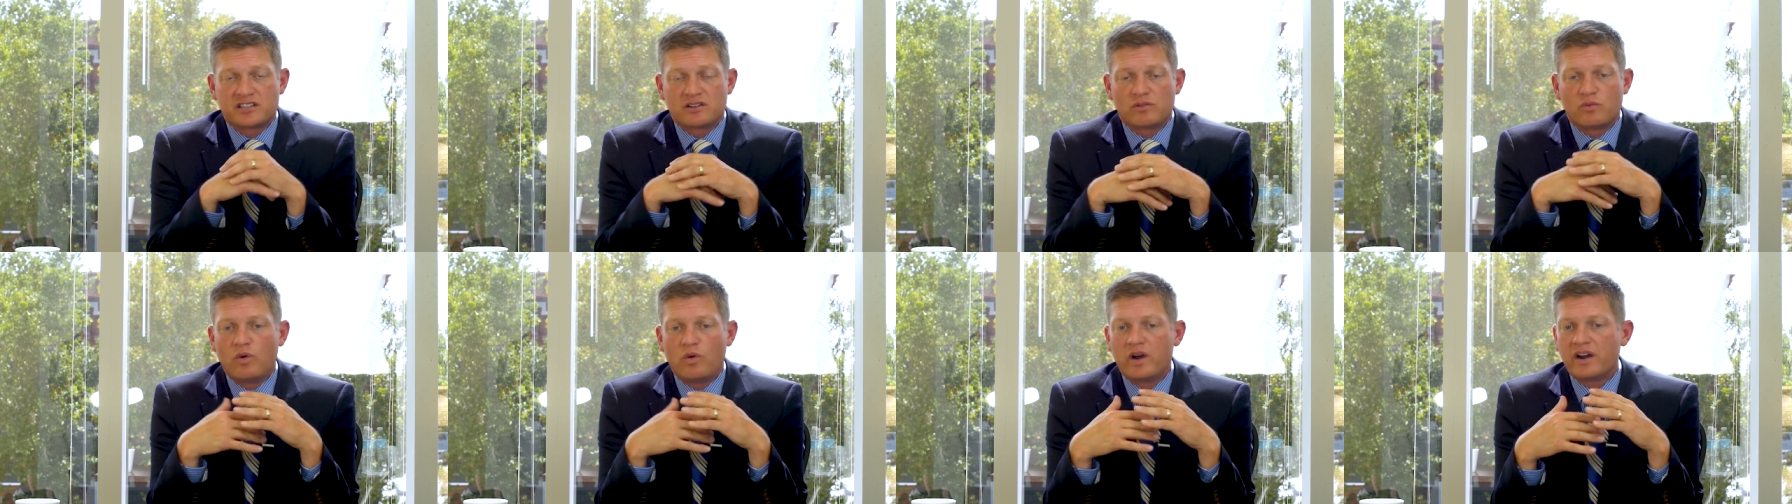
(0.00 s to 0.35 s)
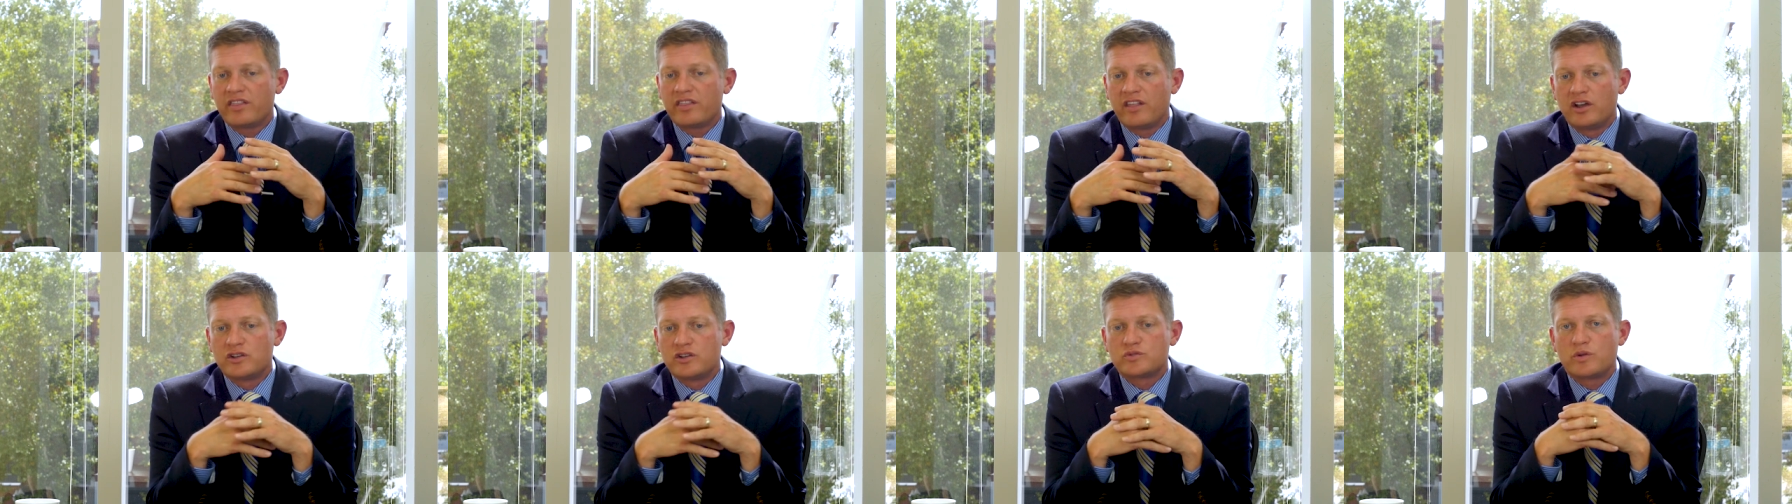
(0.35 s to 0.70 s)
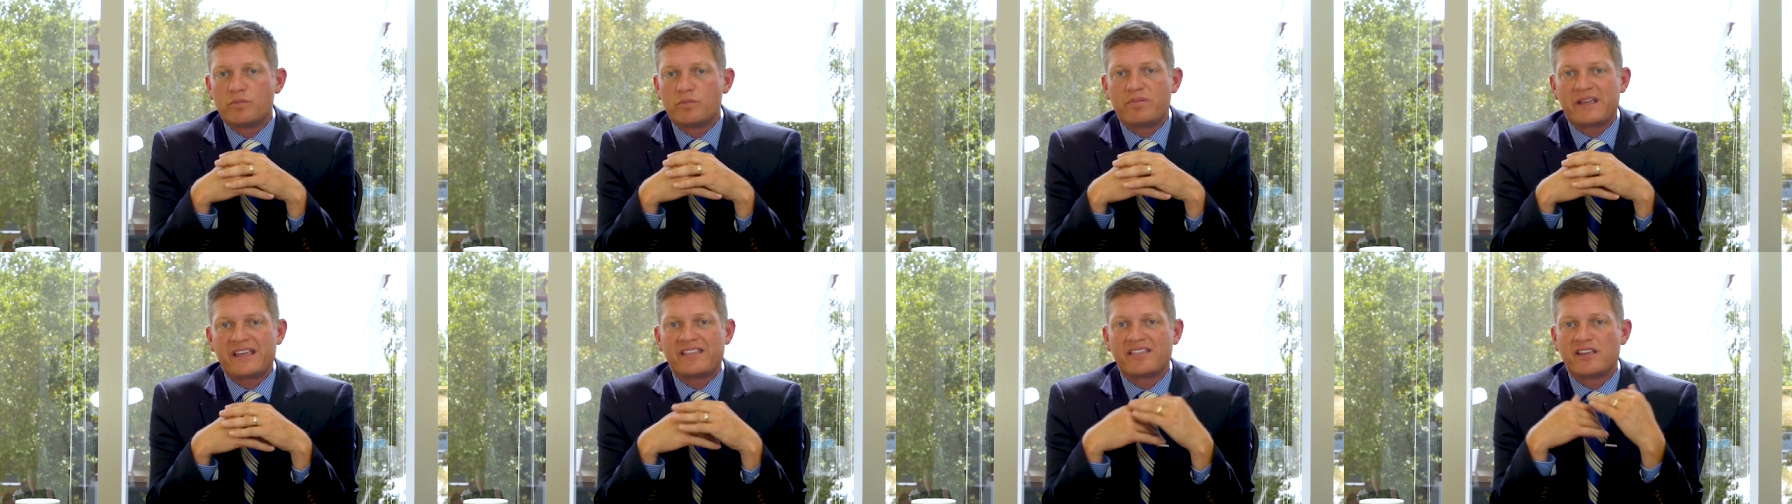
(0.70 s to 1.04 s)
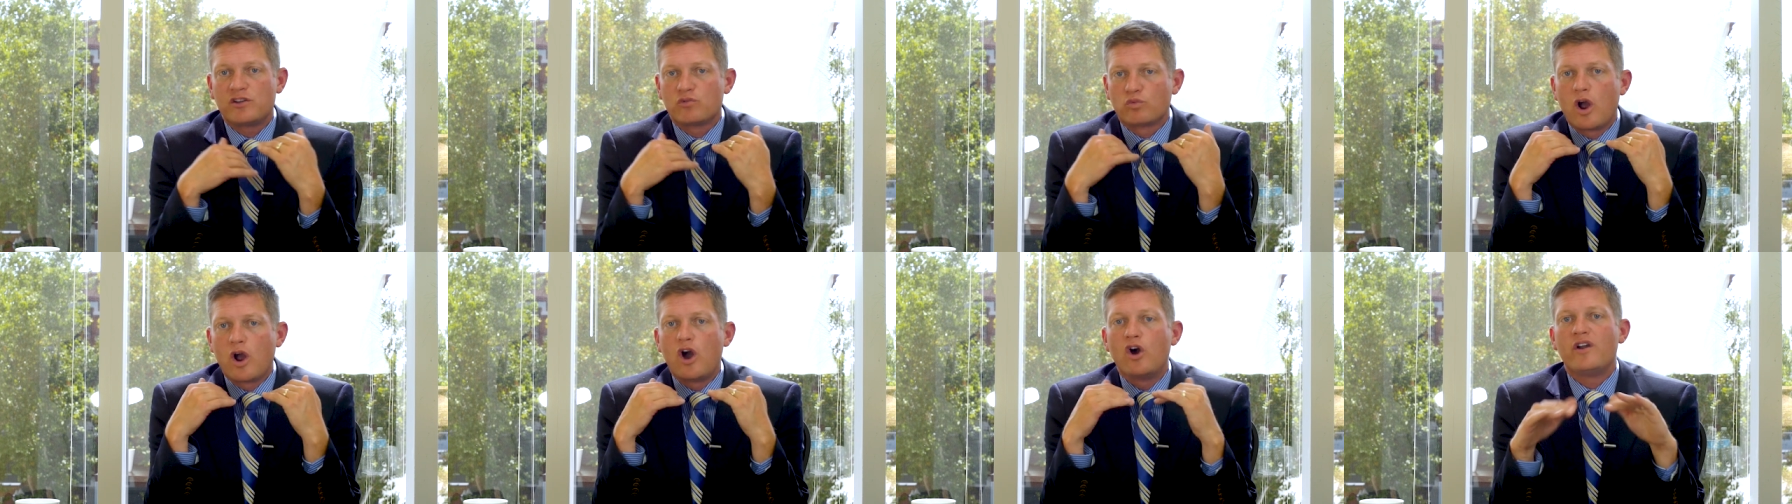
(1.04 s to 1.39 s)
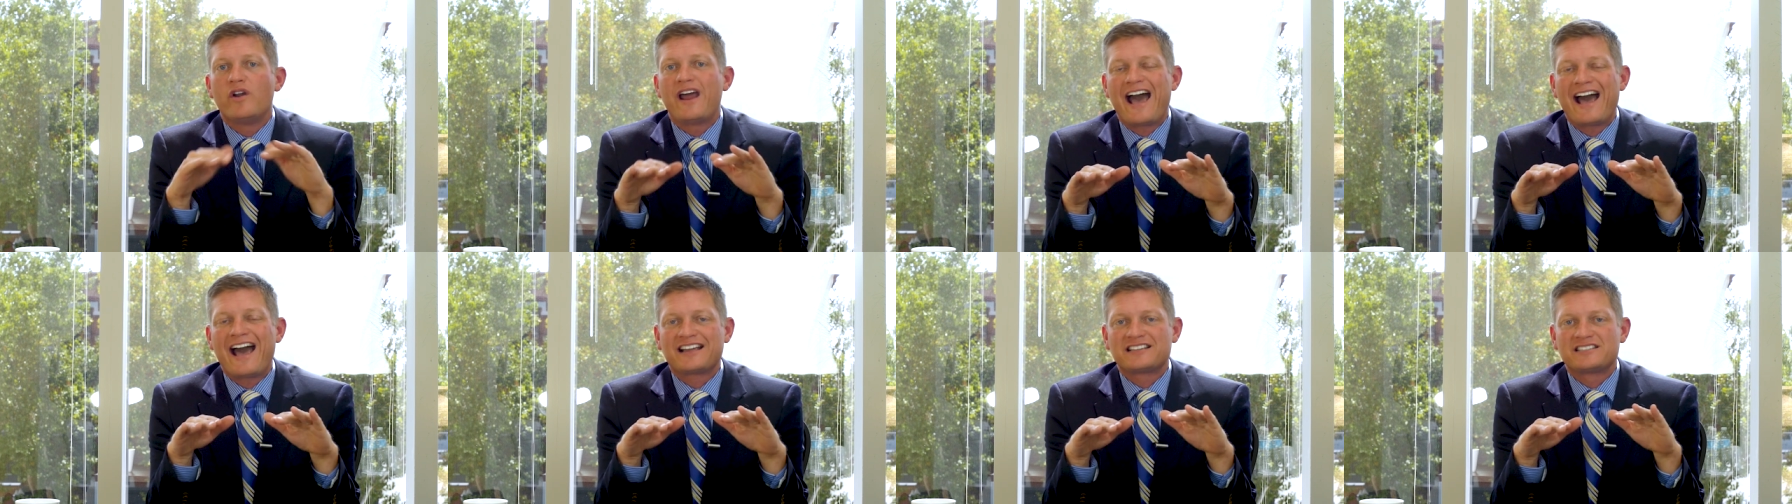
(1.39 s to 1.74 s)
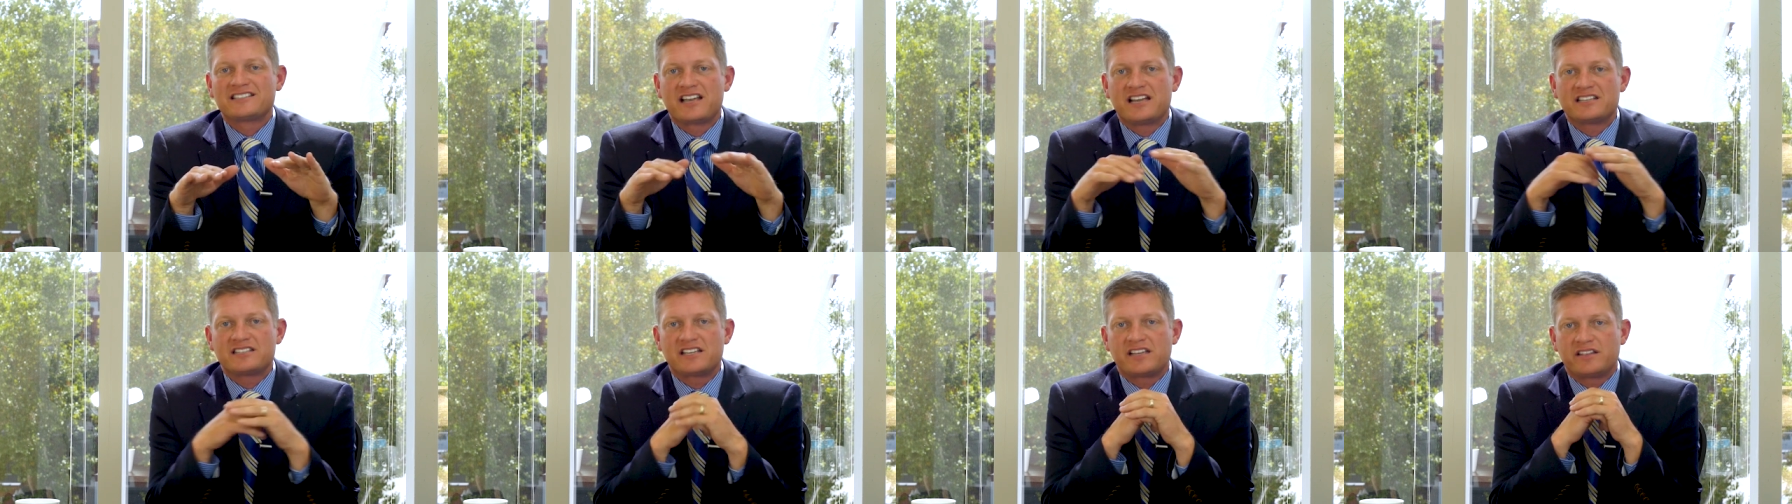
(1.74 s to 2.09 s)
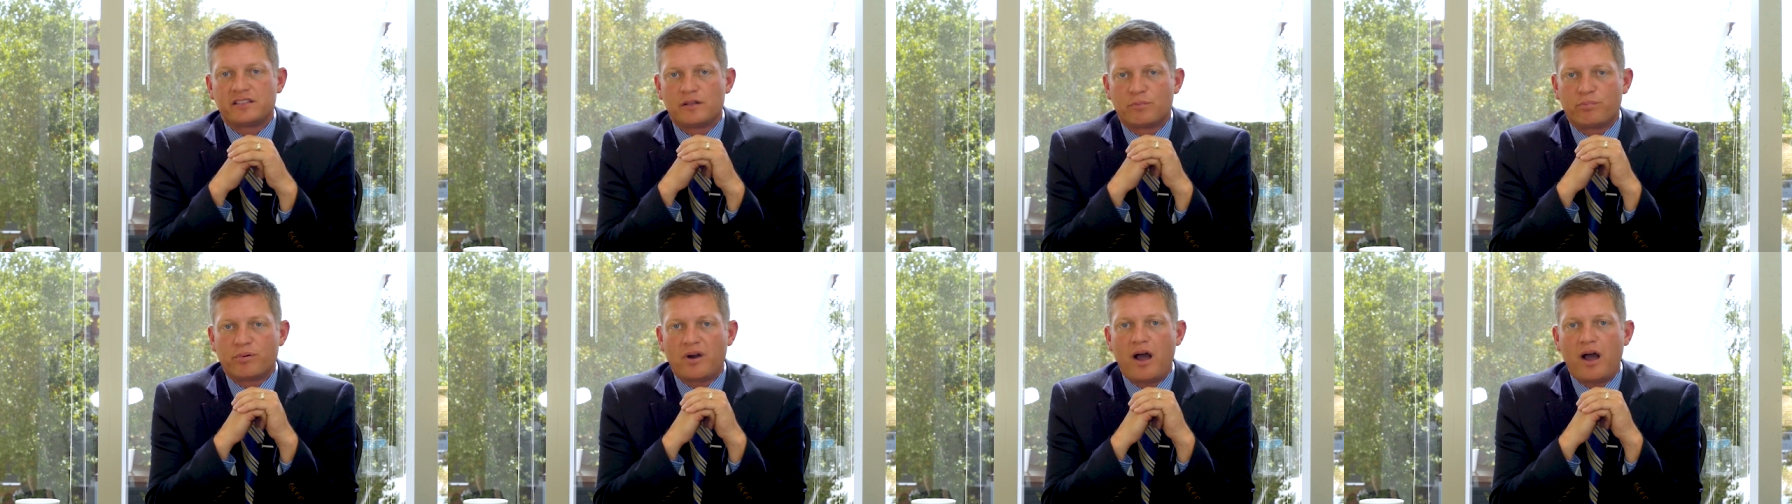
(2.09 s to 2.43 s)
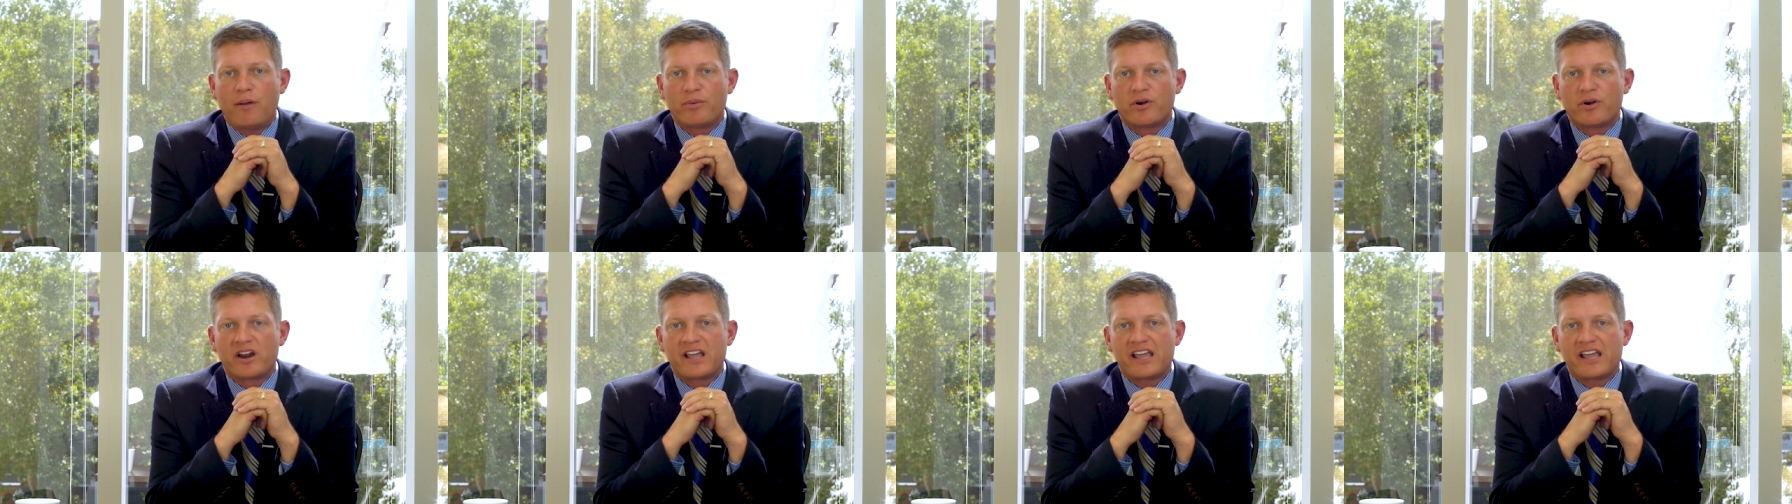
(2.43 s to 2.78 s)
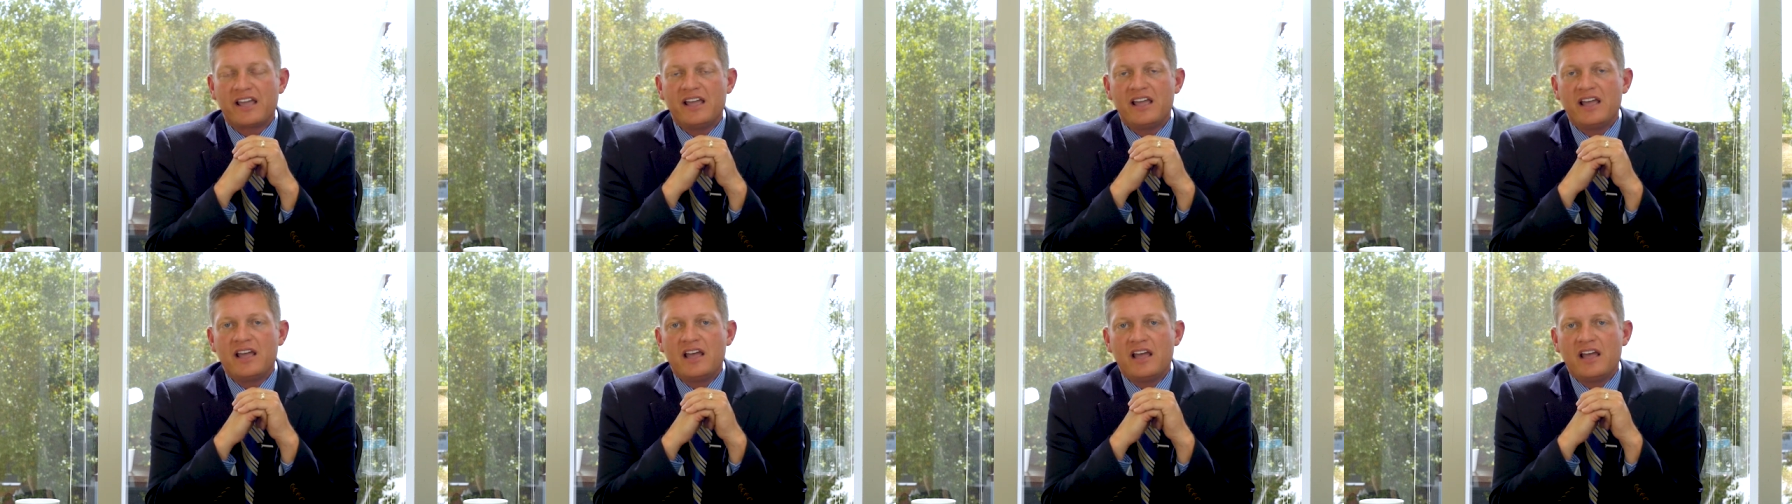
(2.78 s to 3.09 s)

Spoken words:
and one of those would be the road accessing the property